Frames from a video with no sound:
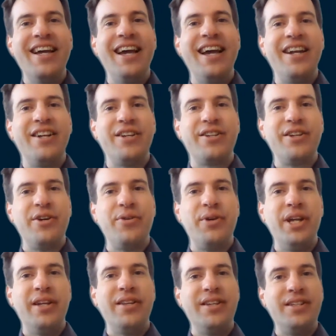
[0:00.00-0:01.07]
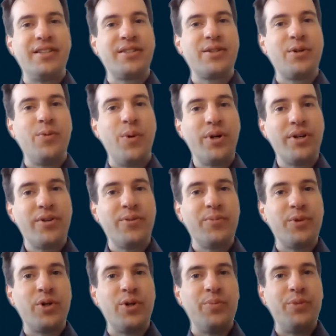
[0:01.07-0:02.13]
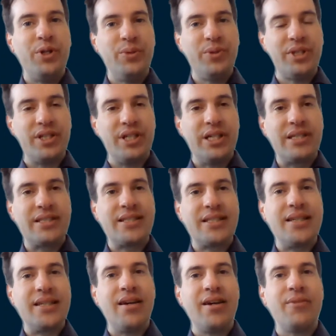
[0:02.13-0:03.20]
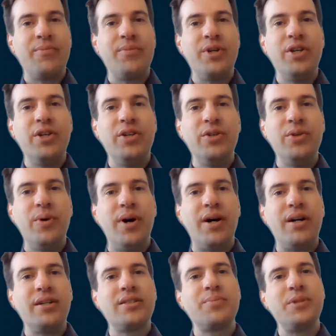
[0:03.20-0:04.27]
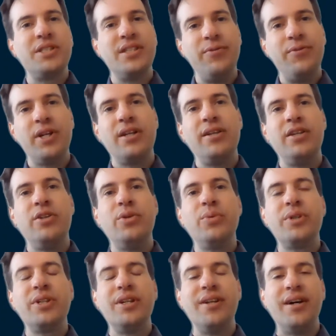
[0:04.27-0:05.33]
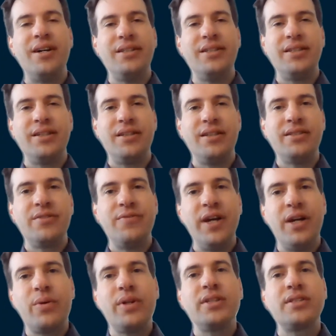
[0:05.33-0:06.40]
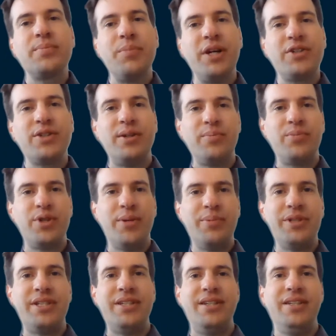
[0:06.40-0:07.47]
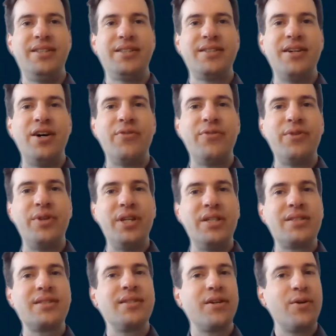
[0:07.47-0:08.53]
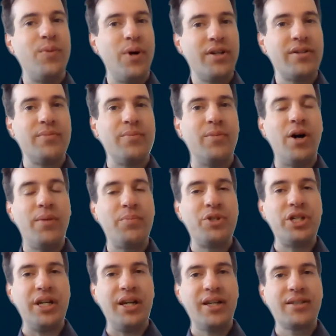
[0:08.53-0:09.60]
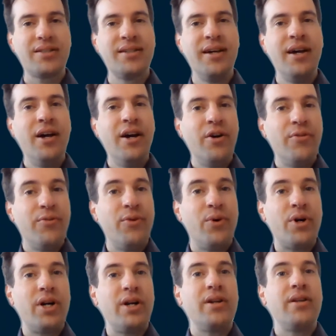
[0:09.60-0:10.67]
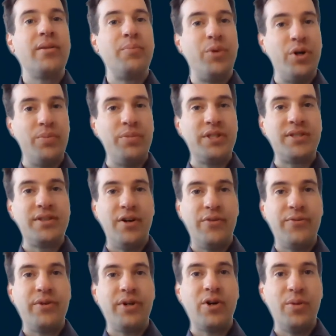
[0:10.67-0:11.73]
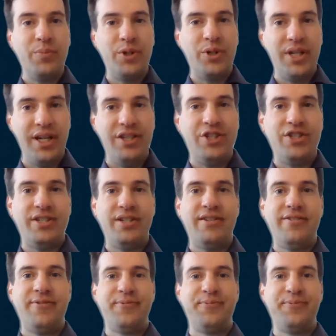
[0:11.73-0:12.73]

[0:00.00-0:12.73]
And in these quantum computers, you are specifically utilizing these very special properties of these quantum objects for the purpose of computation.